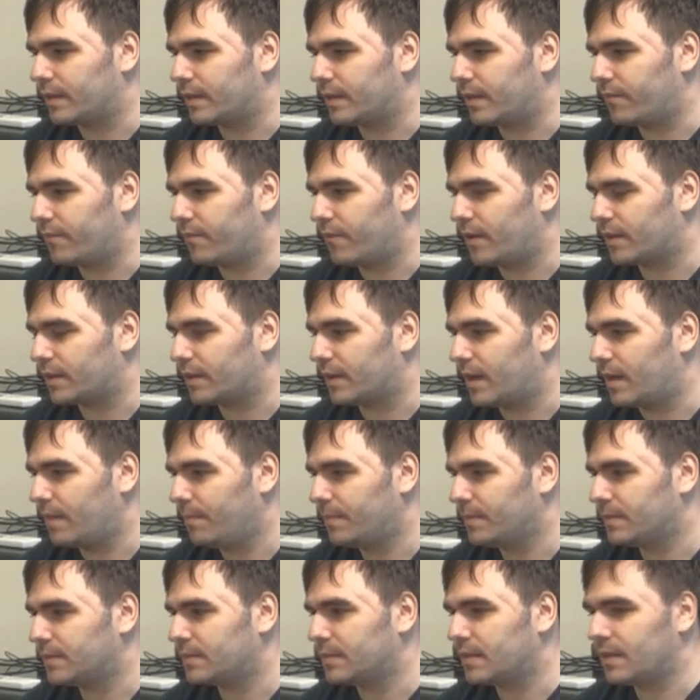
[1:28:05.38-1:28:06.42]
and they fucked it up
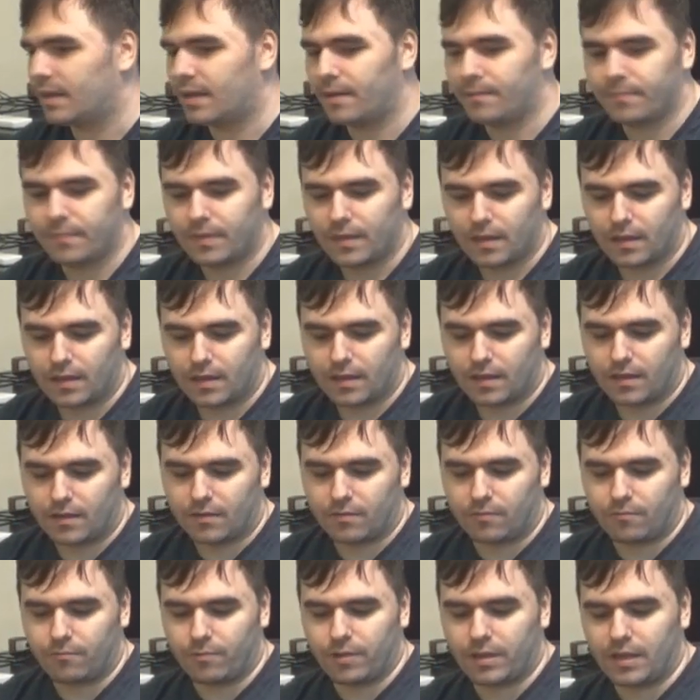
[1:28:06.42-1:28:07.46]
is
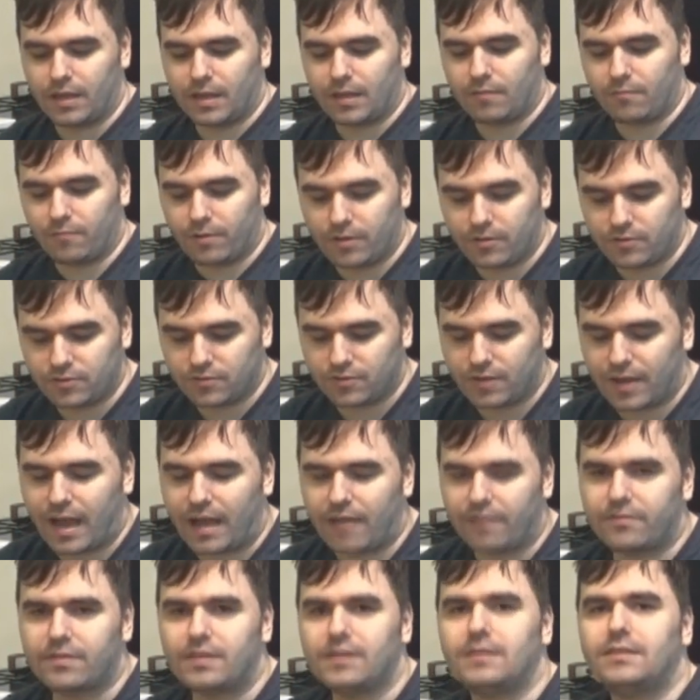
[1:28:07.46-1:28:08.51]
we used to
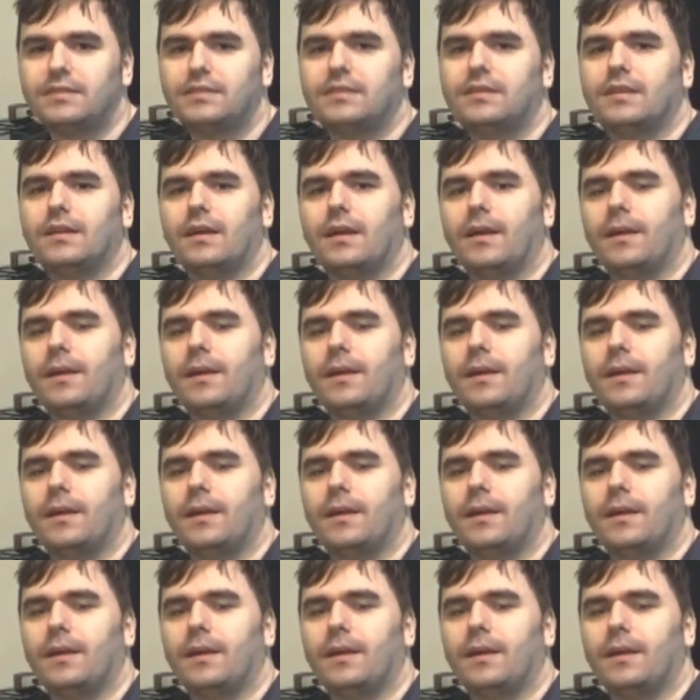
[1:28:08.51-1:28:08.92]
have these